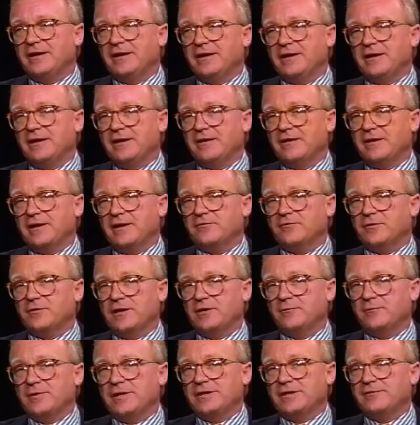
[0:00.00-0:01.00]
and I
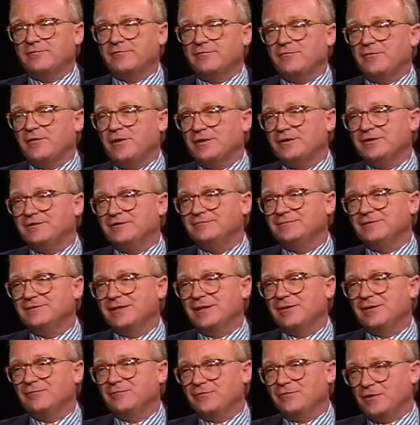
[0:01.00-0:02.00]
try to make it fun
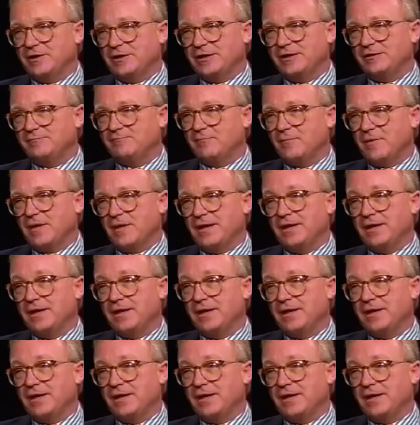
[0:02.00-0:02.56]
and funny